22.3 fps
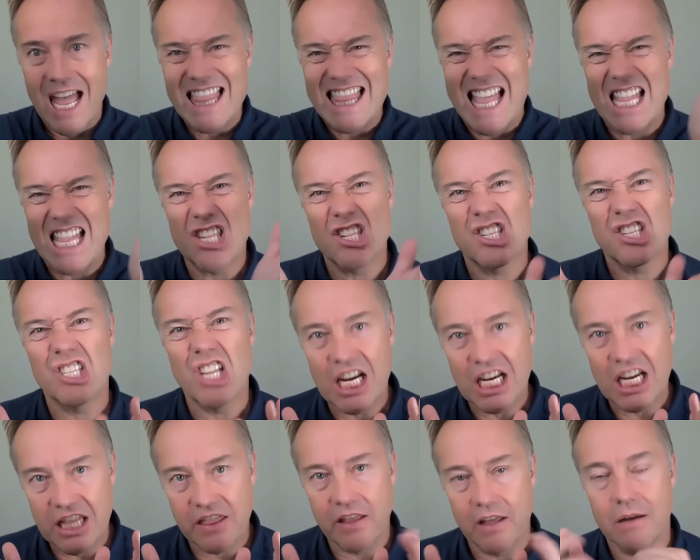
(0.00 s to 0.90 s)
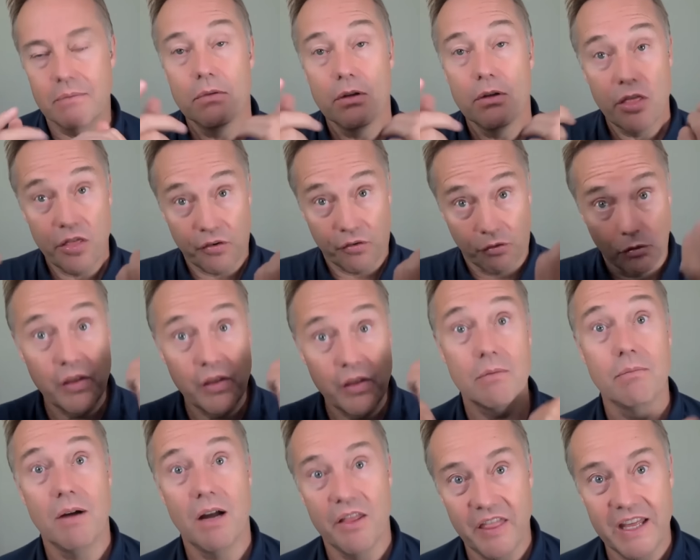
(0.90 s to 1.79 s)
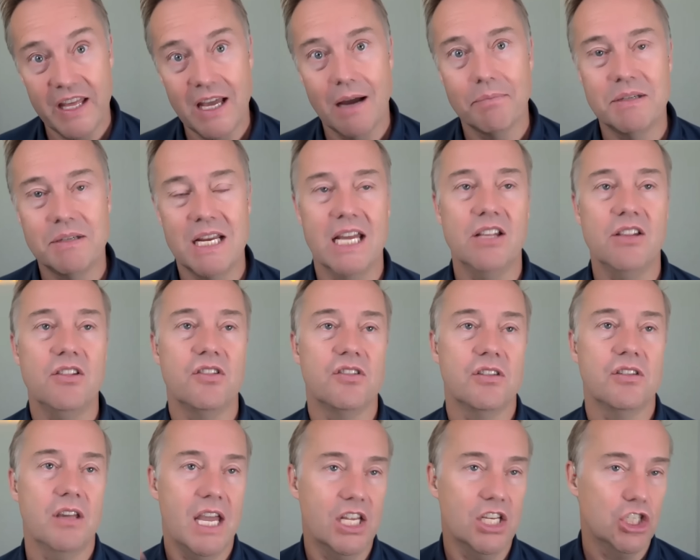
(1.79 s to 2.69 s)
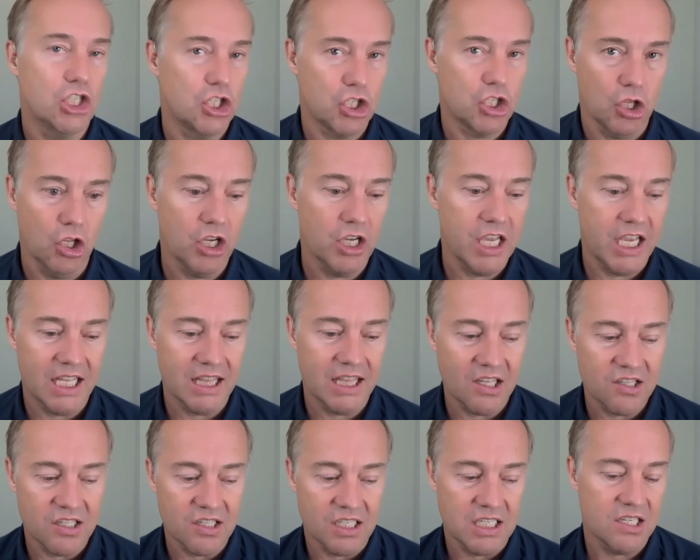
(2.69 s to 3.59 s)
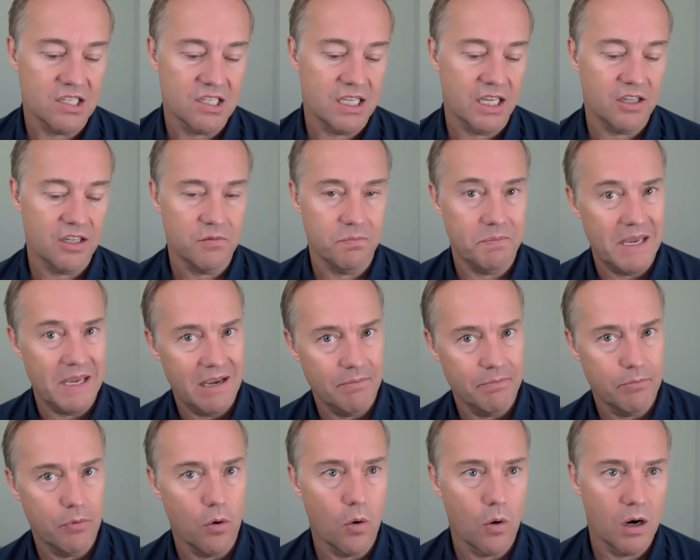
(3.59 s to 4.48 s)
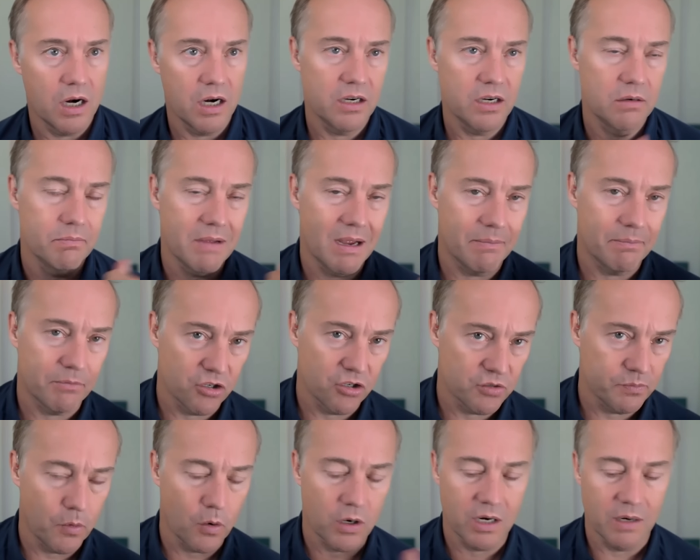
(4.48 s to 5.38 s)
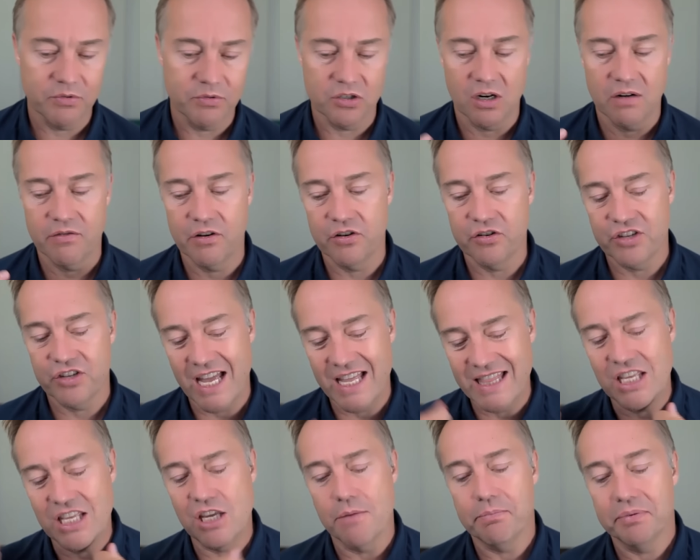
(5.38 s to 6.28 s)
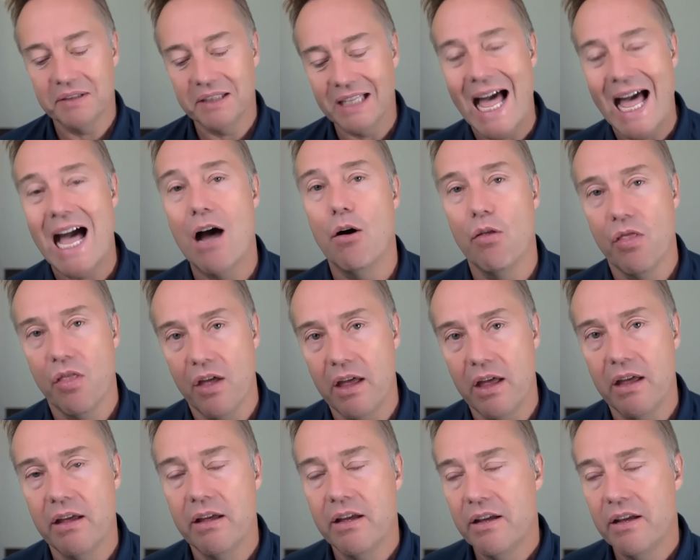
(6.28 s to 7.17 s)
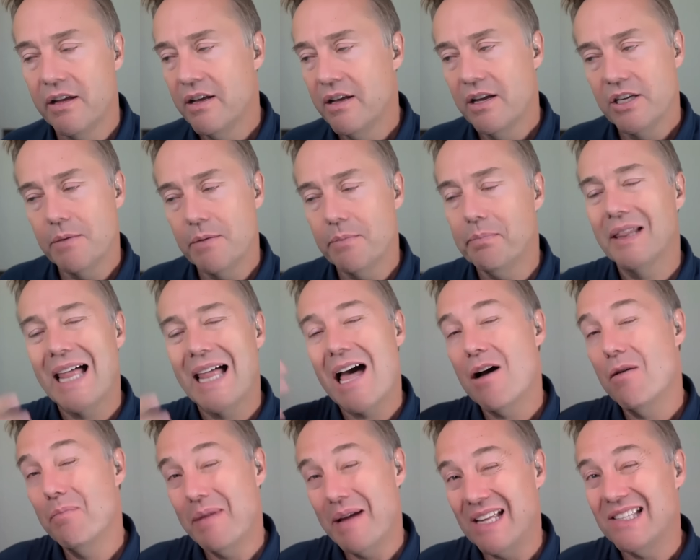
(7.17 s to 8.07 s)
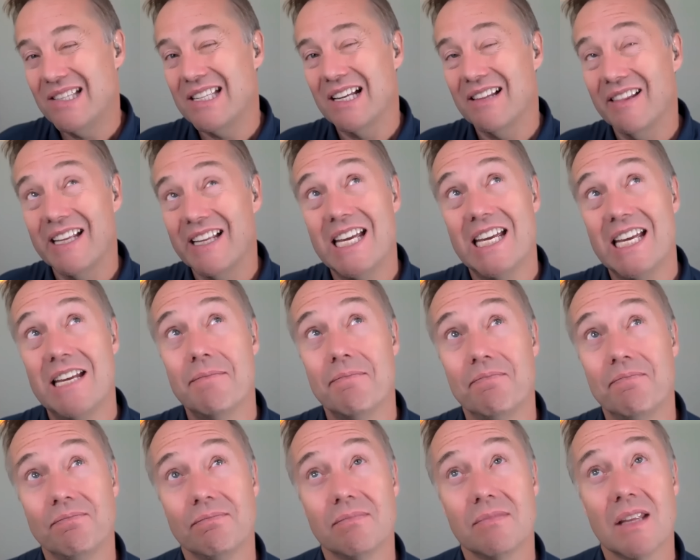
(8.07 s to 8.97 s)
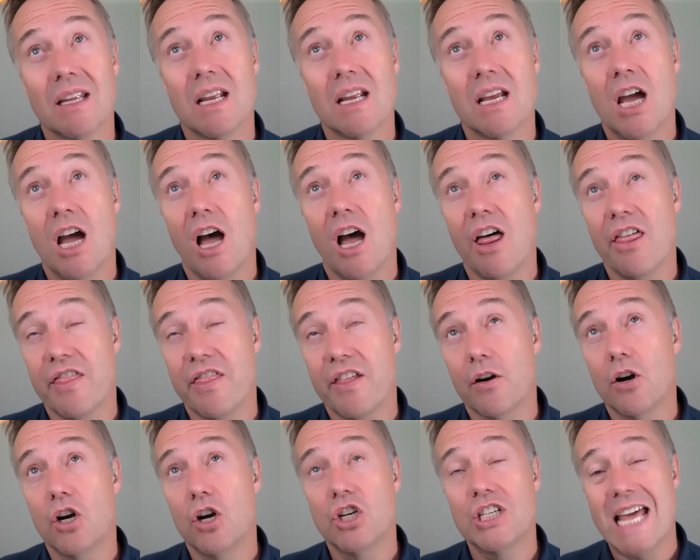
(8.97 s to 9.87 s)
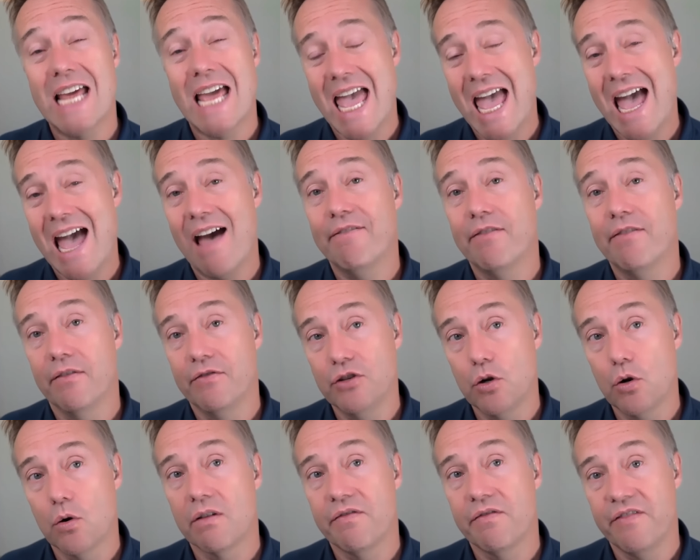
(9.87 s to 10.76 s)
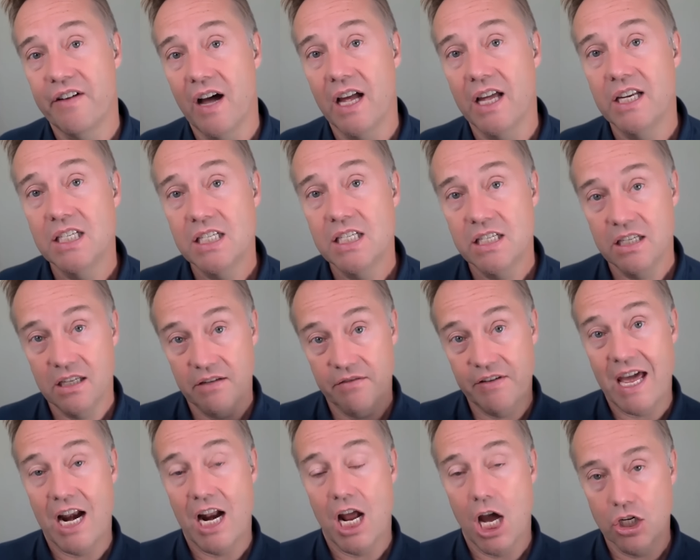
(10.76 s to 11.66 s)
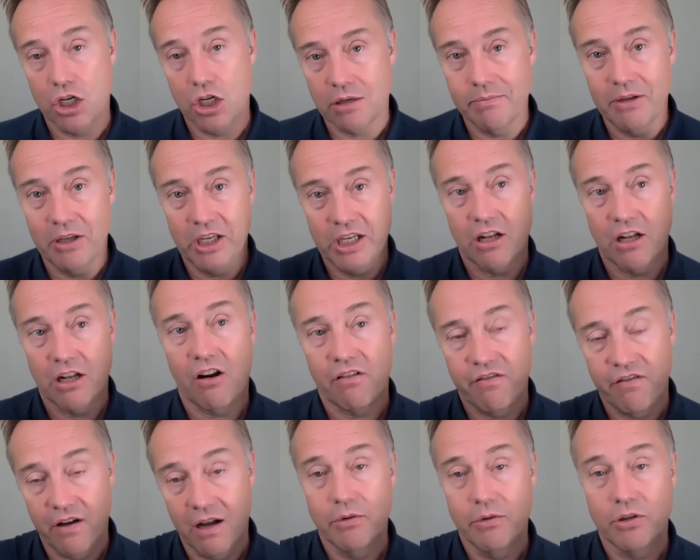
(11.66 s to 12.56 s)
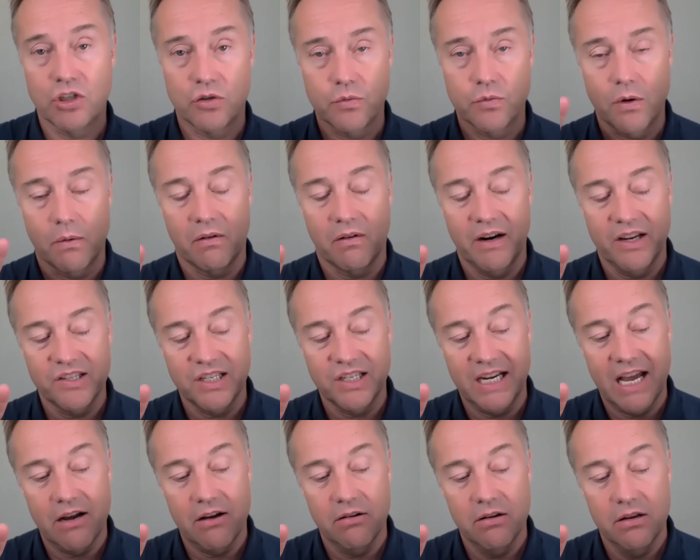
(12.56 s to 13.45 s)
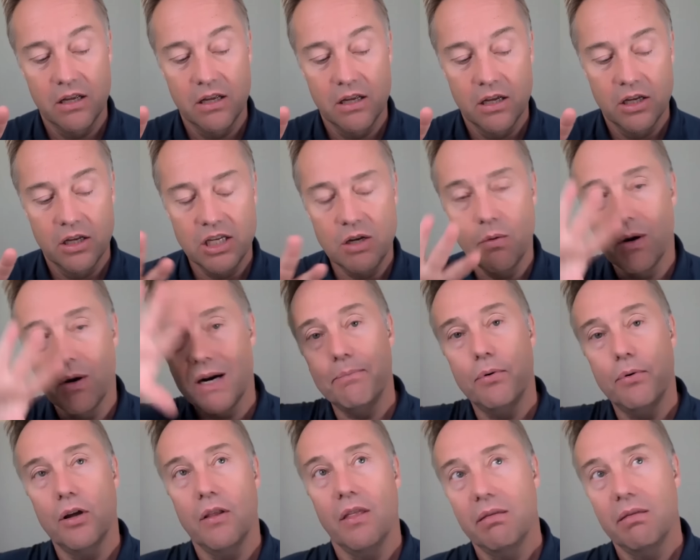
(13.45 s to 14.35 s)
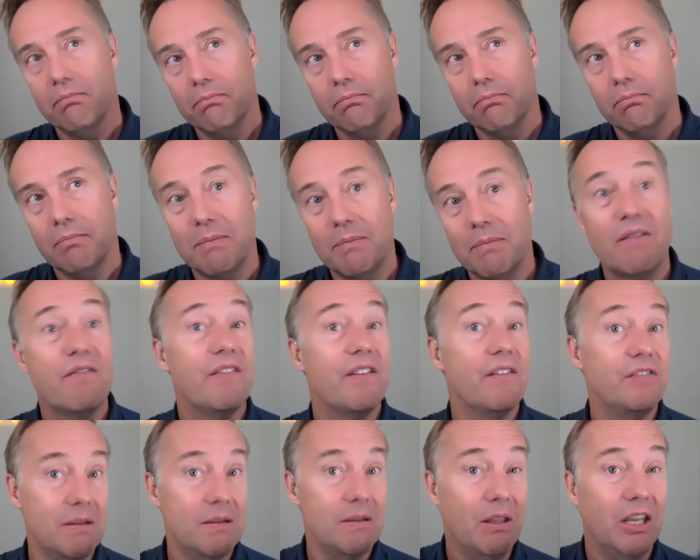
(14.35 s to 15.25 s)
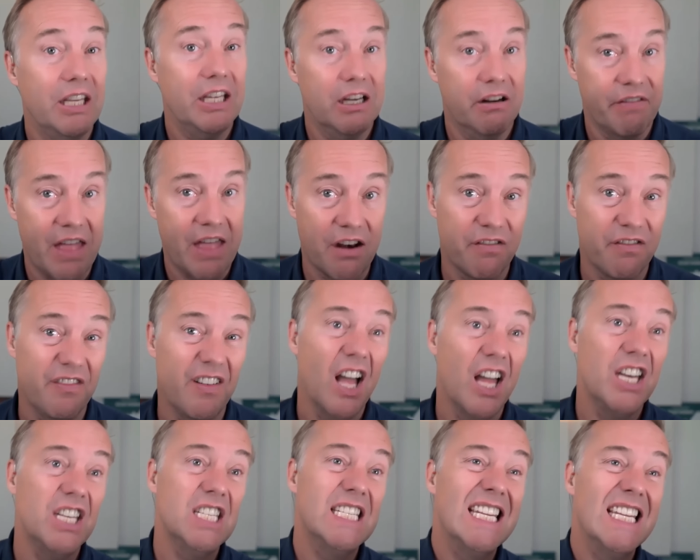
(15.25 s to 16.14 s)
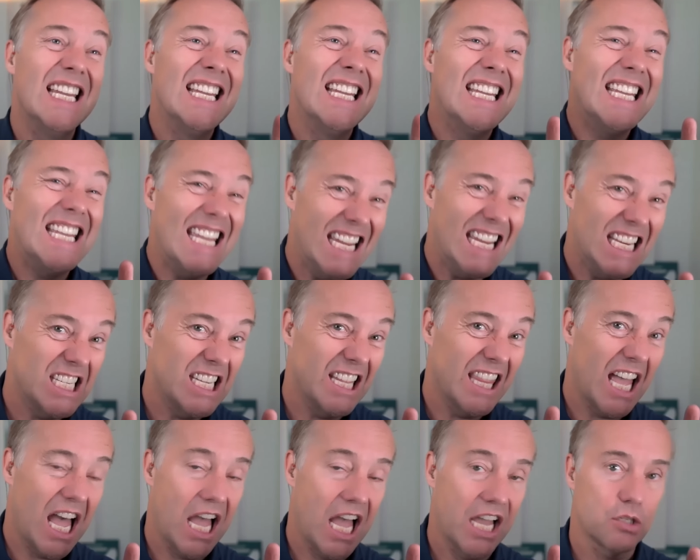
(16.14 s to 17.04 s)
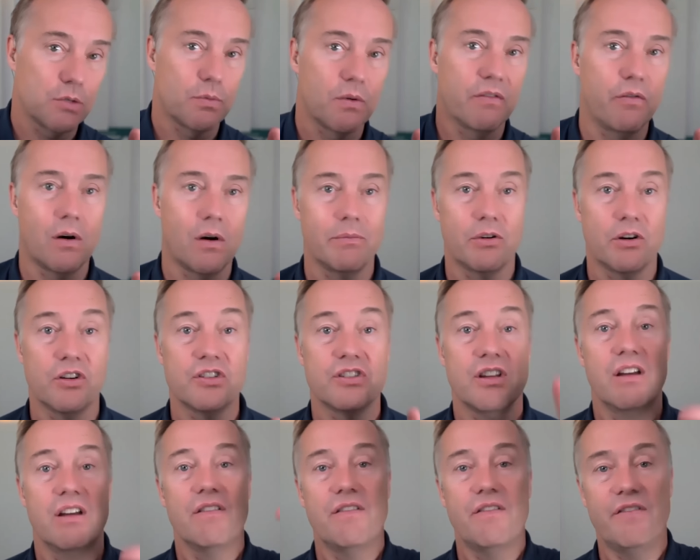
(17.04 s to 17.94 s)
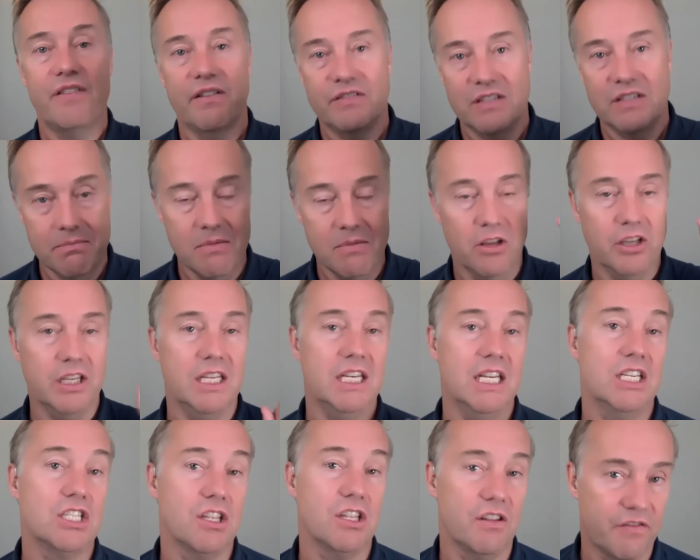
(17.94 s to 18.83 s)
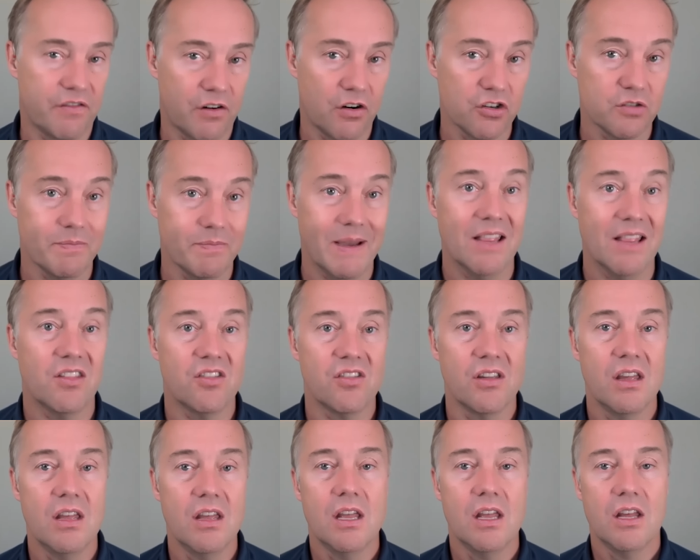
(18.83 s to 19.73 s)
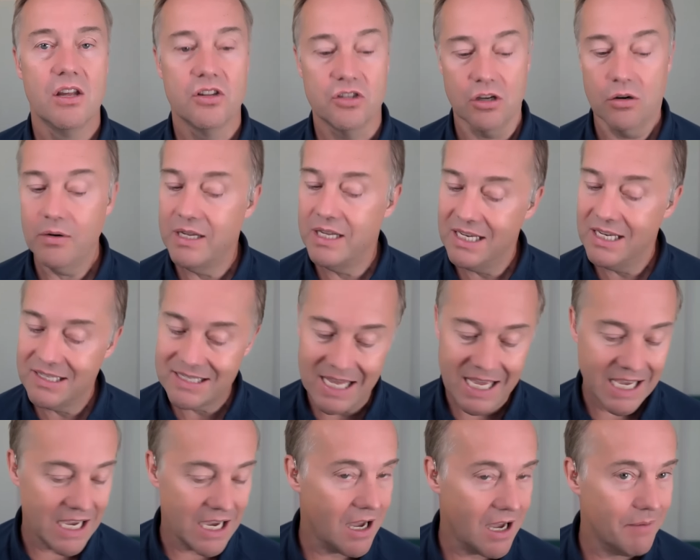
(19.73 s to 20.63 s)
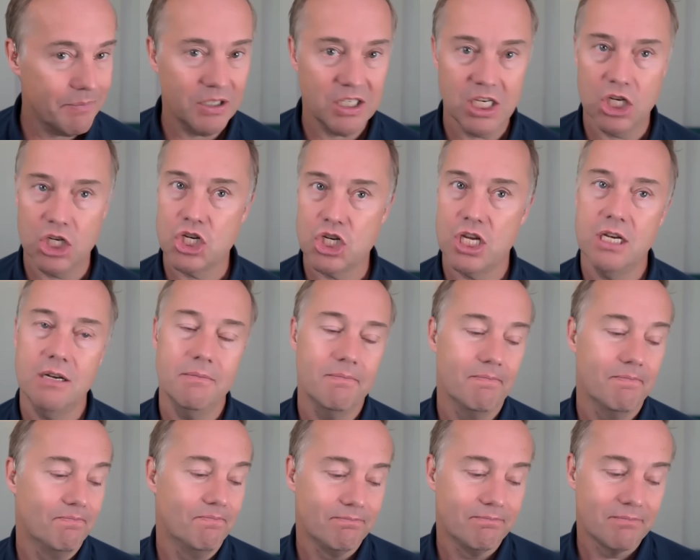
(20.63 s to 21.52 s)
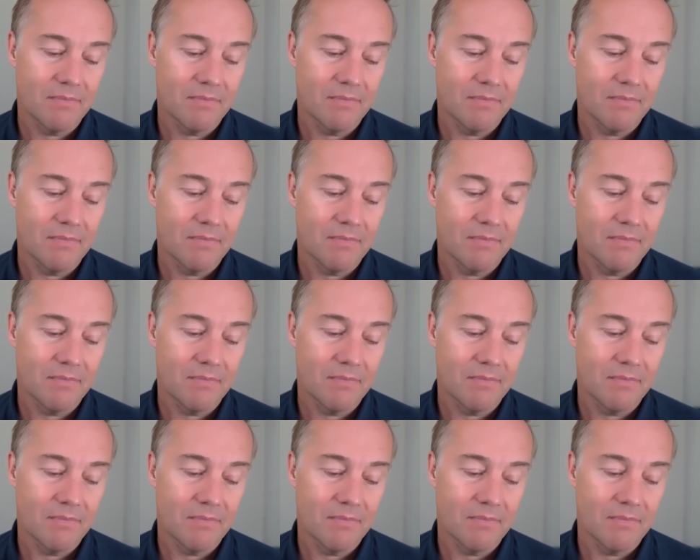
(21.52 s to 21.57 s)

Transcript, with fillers: and then study them through their monthly updates and just looking at the statistics, being board members, board observers, and then you plow the you plow basically a third to half of your fund, if you had a $100 million fund, which is what we're raising now, you want to put maybe 50 million of that fund into the highest performers, 50 million into the first bets. So it is a competition.